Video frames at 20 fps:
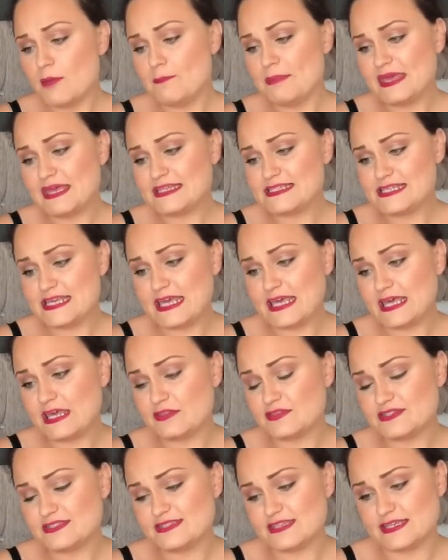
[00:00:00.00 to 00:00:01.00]
big
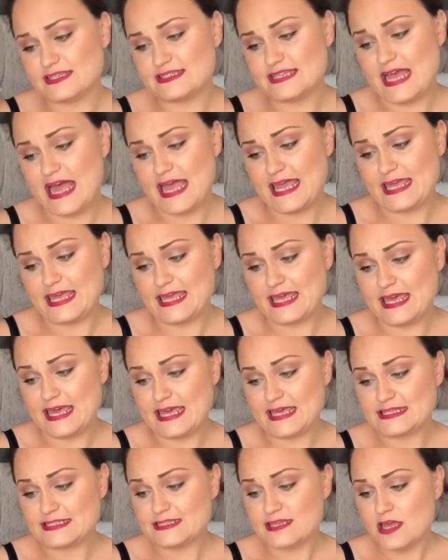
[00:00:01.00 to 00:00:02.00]
teeth, 6 to 8
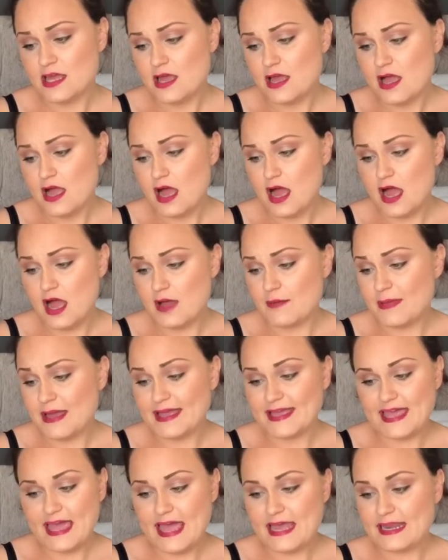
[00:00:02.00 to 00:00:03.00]
years.
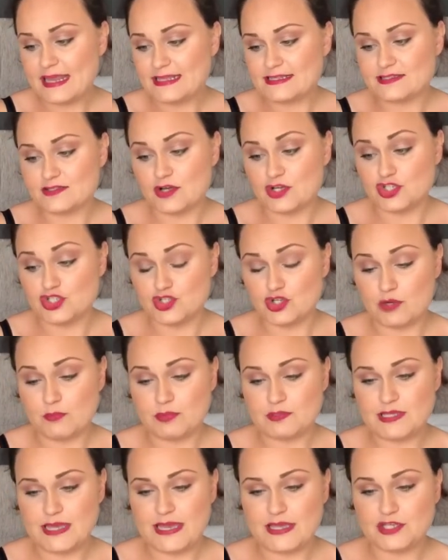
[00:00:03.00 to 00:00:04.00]
Again, it's got sugar
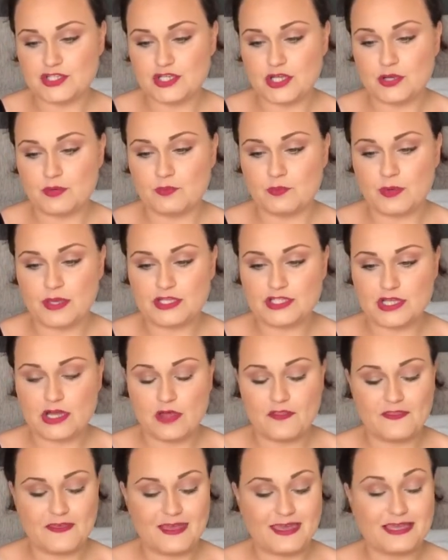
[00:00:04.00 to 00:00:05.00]
protection, which
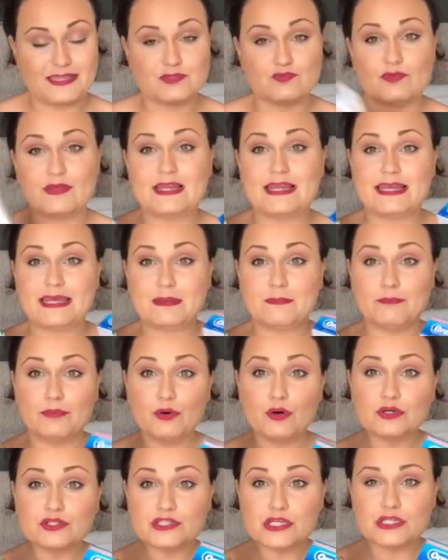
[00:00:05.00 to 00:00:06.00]
I think is really
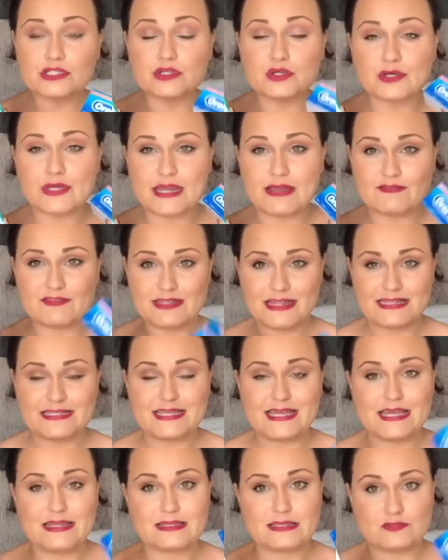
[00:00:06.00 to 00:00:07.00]
important. Looking after their
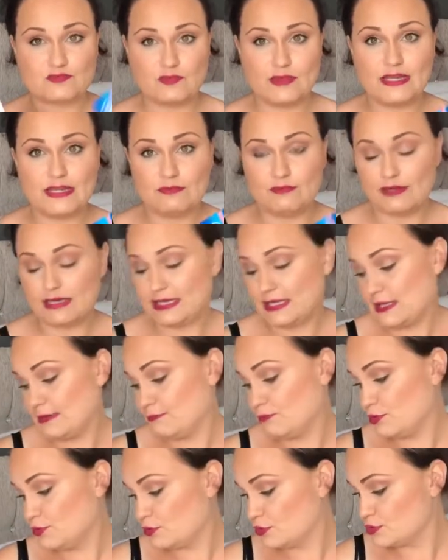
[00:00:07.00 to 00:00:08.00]
teeth is really, really
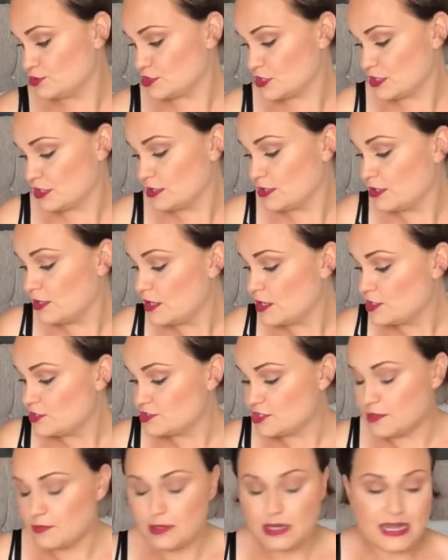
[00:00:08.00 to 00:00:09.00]
important,
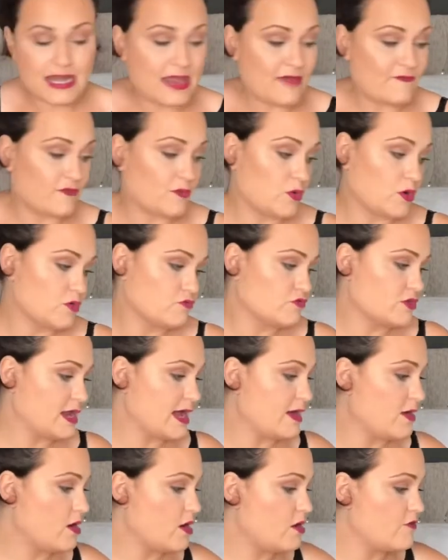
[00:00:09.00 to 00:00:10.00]
so never want to run
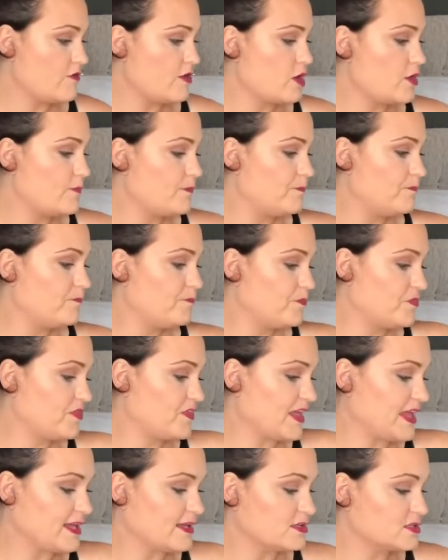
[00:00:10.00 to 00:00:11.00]
out of
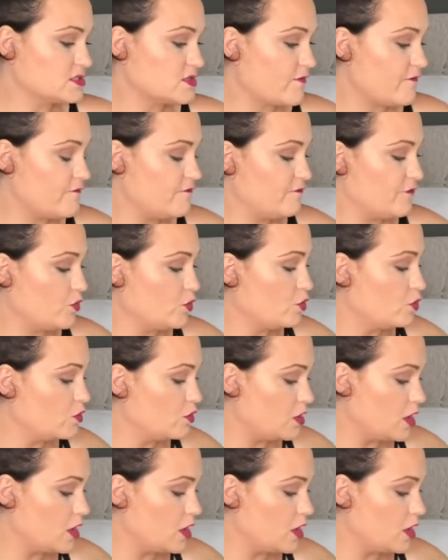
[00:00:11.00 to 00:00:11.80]
things for